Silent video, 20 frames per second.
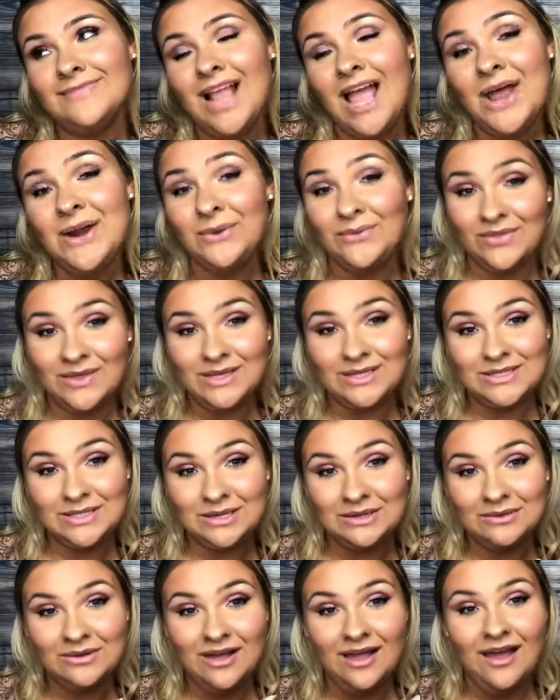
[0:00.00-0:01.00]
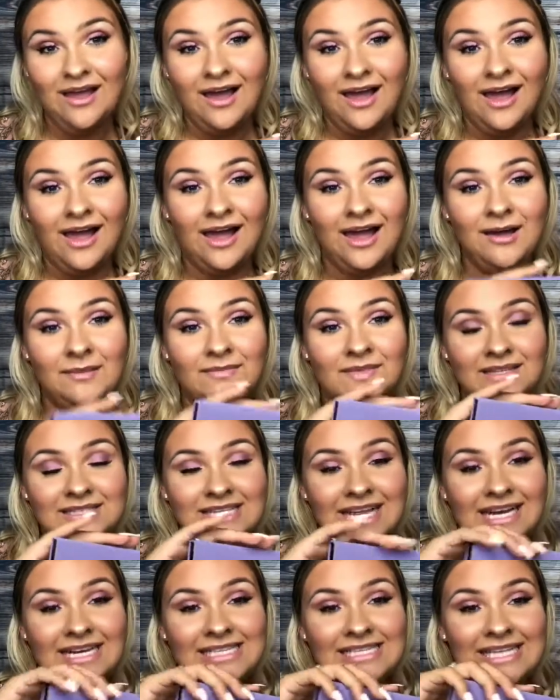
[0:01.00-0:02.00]
I don't think so. That's
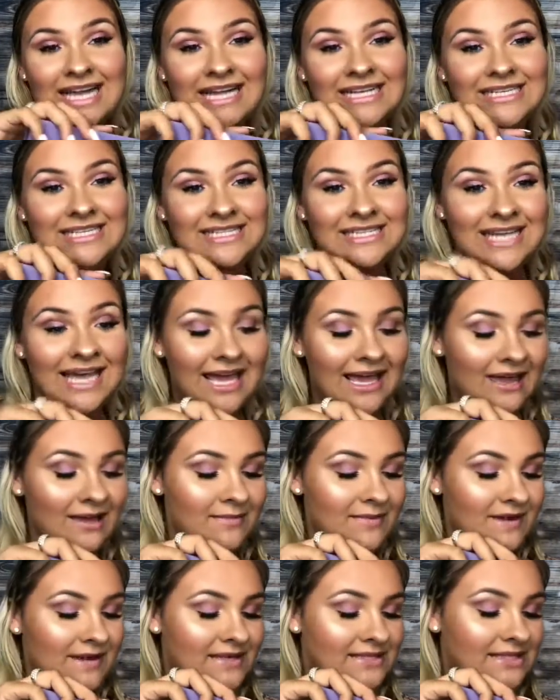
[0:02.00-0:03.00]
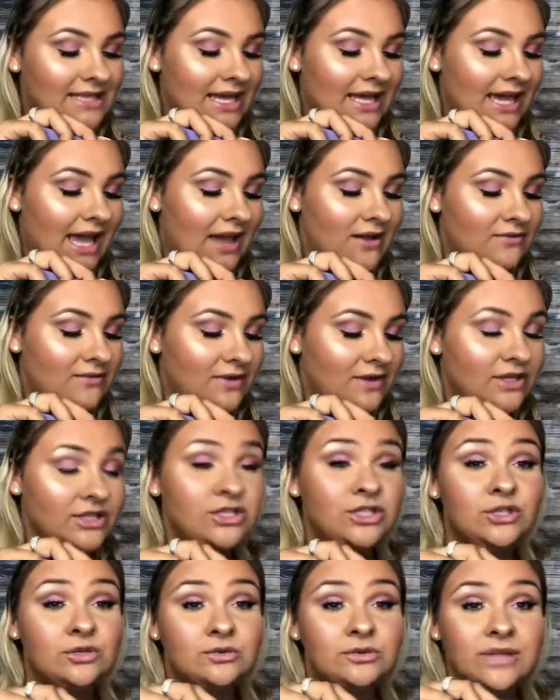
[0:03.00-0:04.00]
kind of sad to say, because like I really
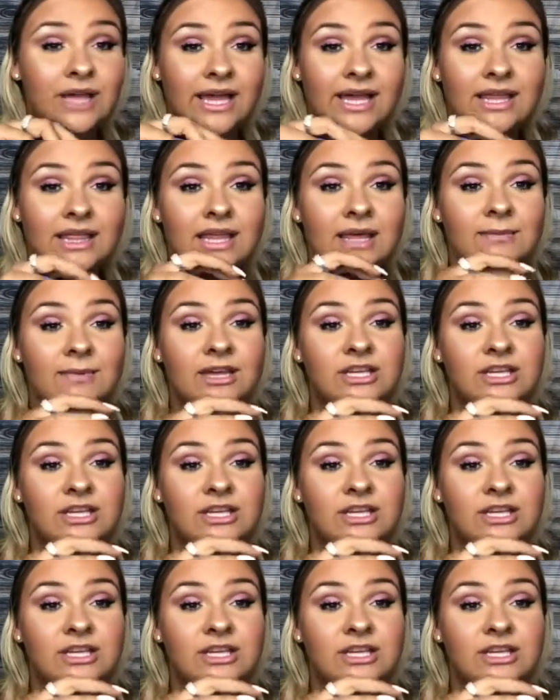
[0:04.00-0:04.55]
do like them.